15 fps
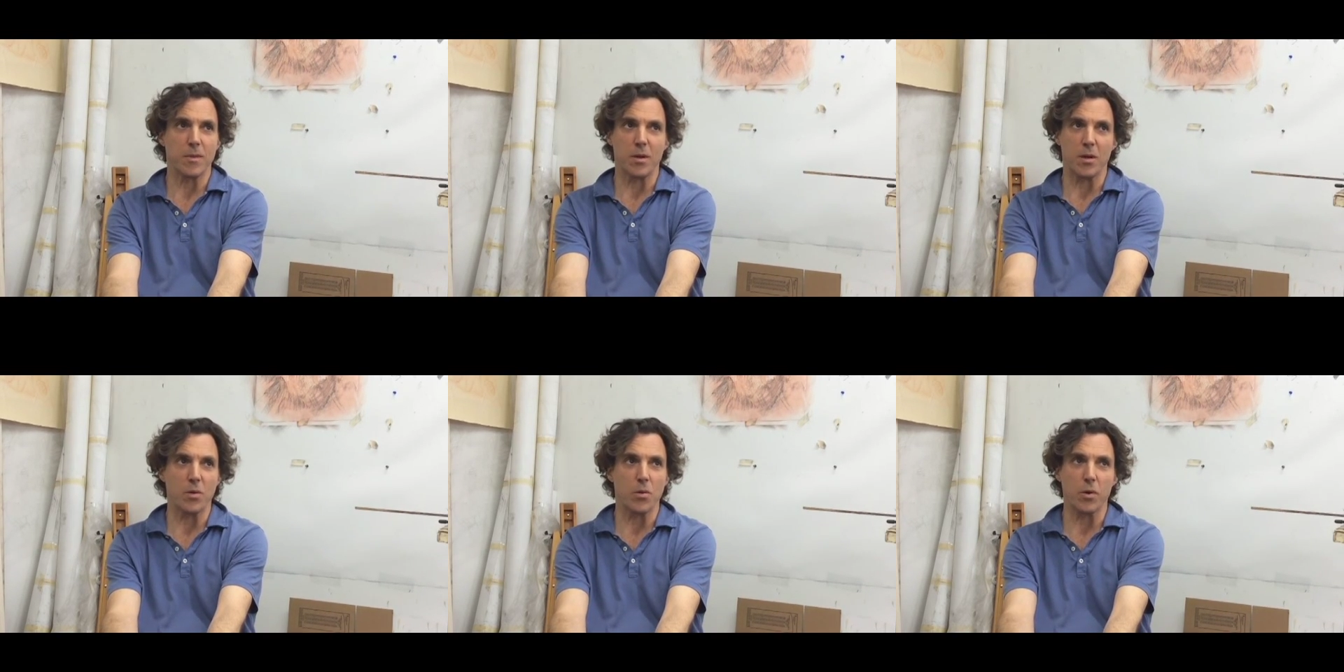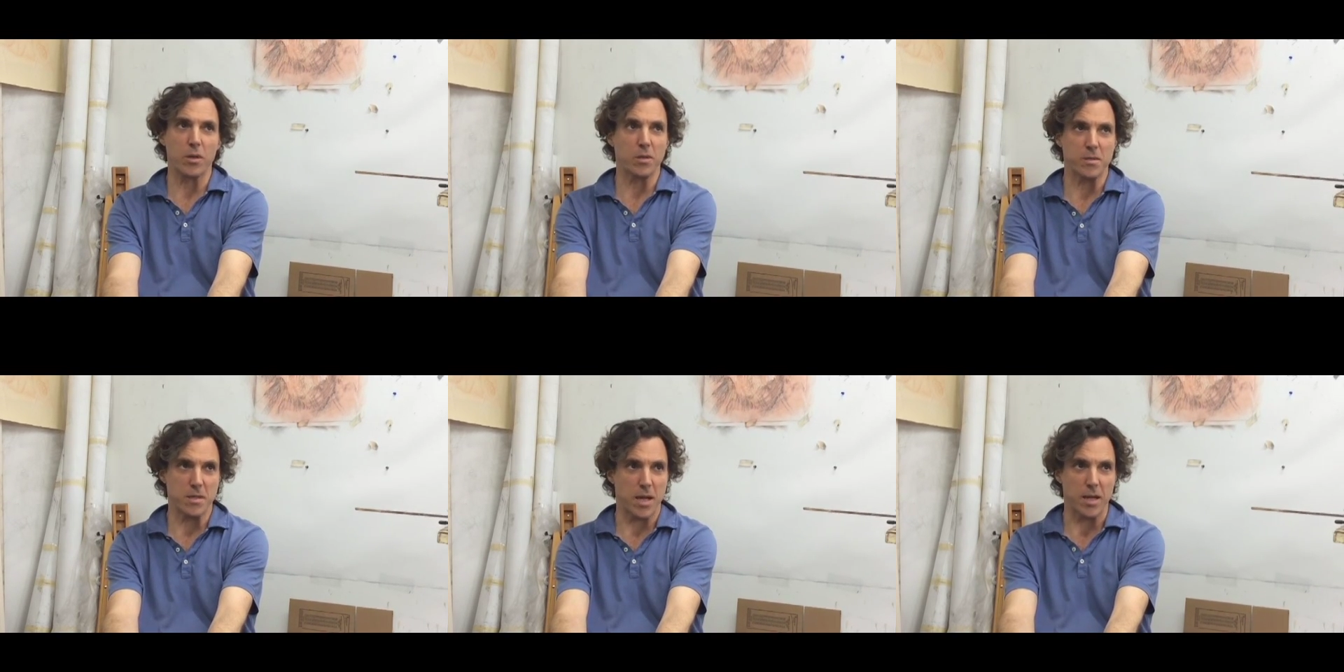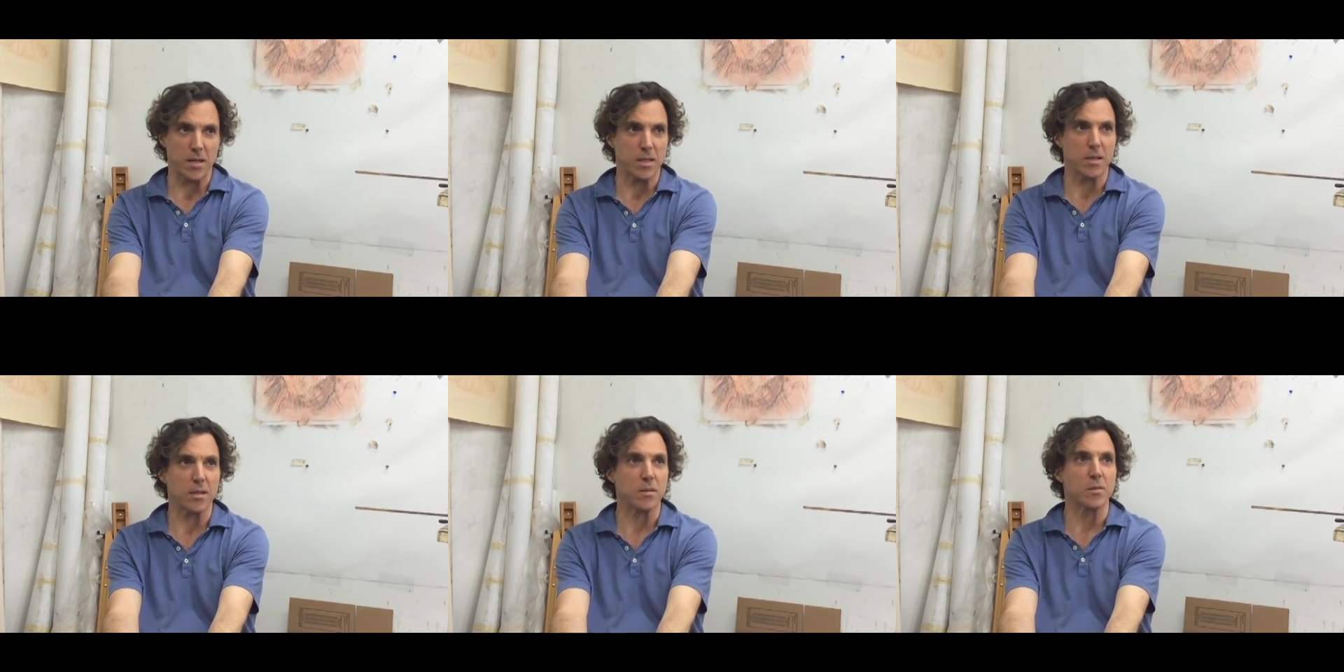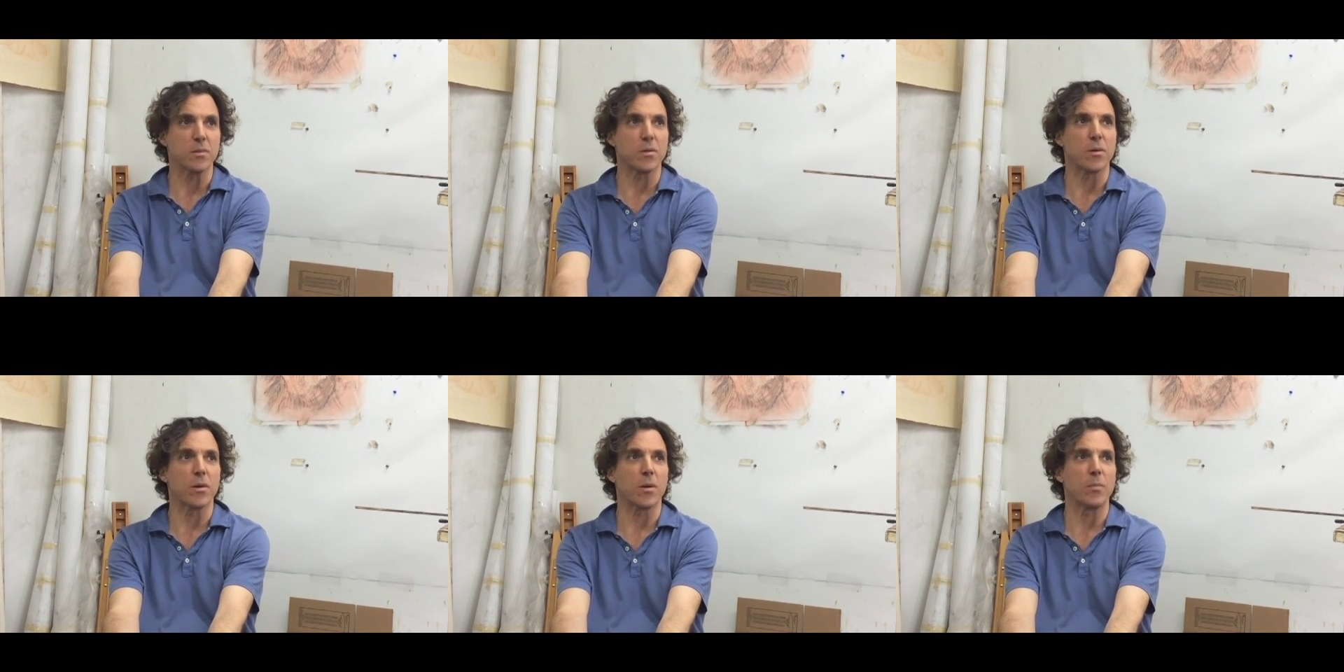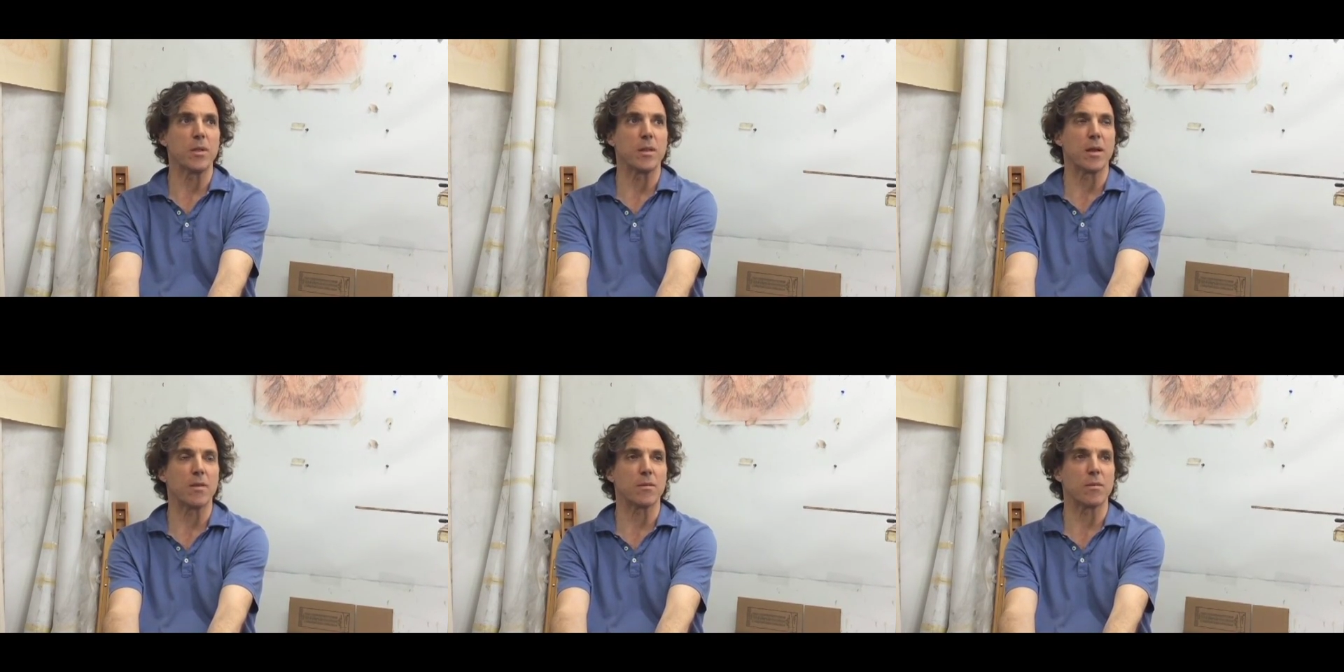an oil tanker, you know. I
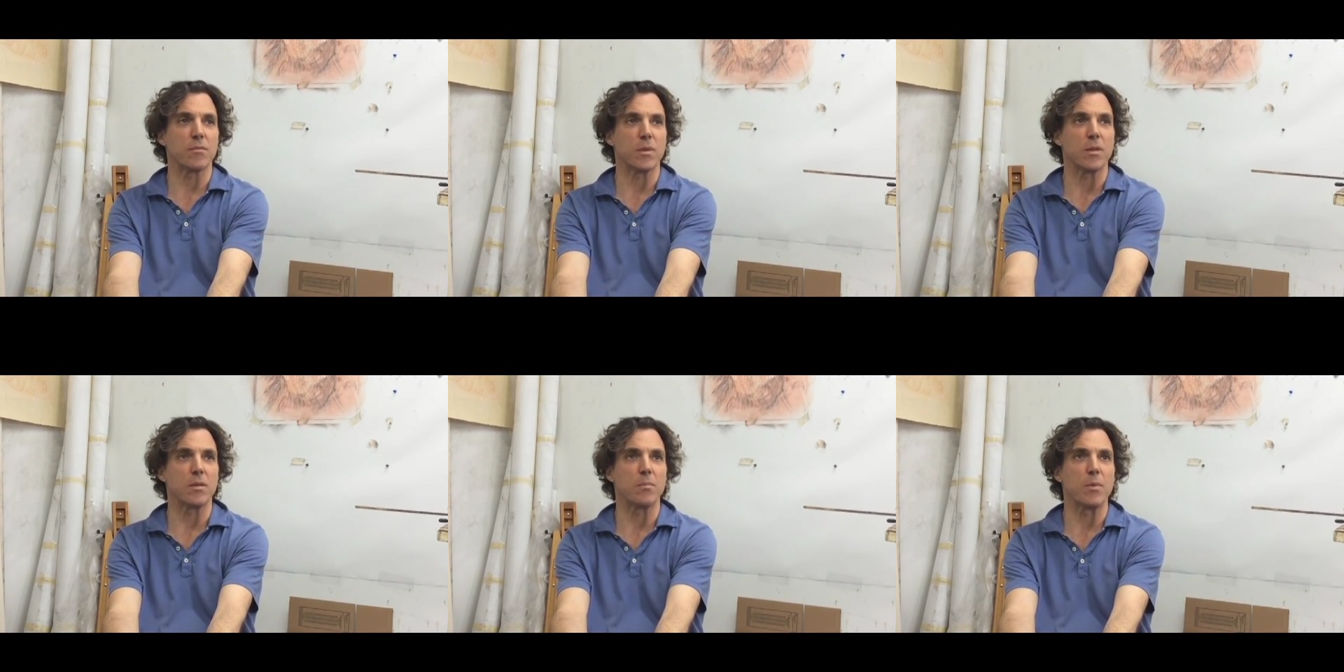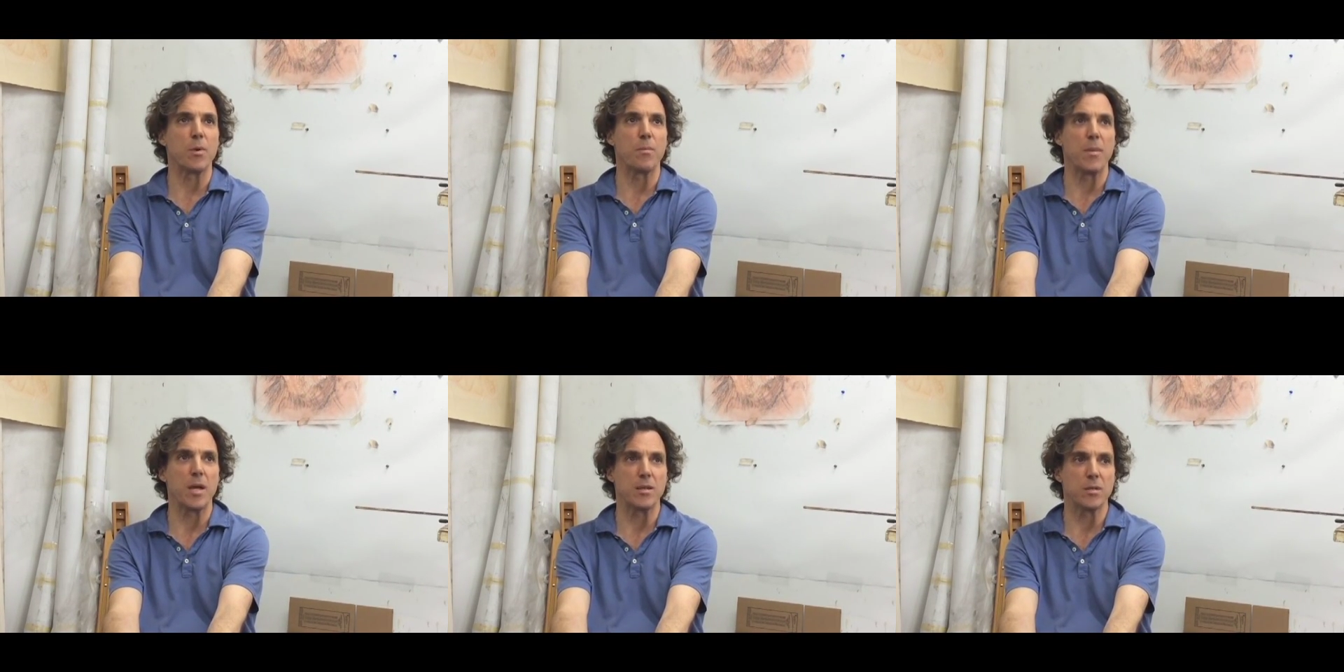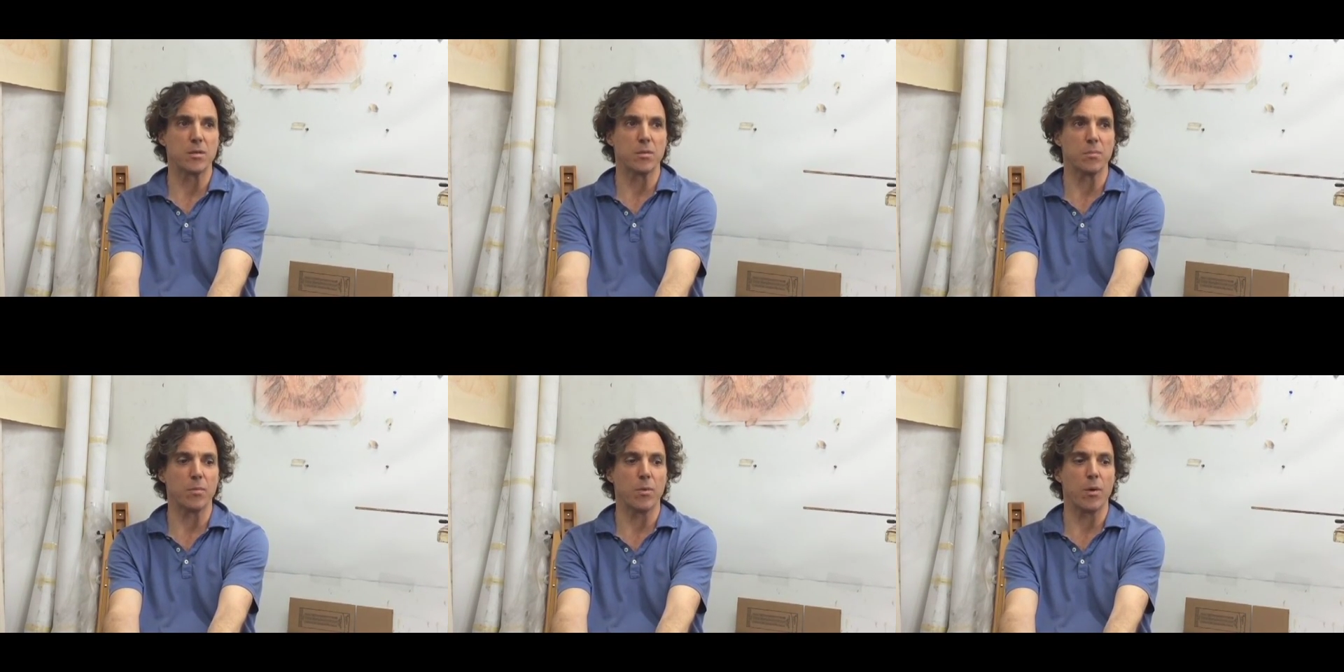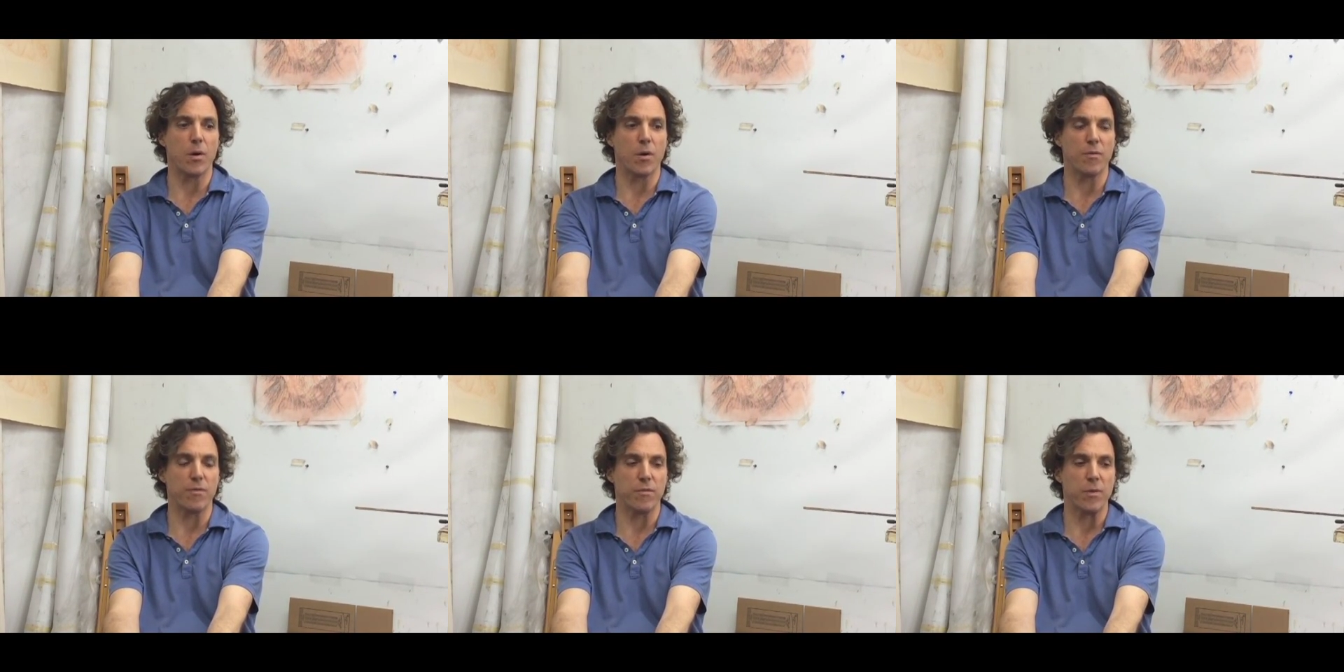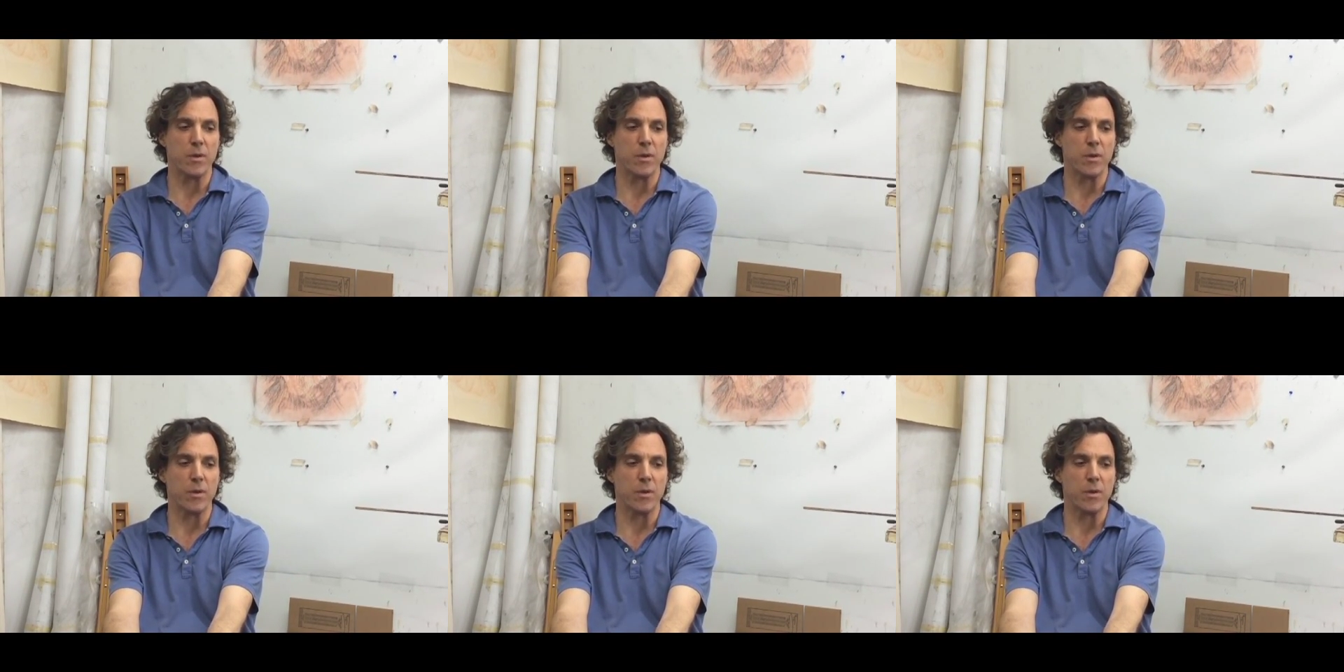mean, that's the momentum of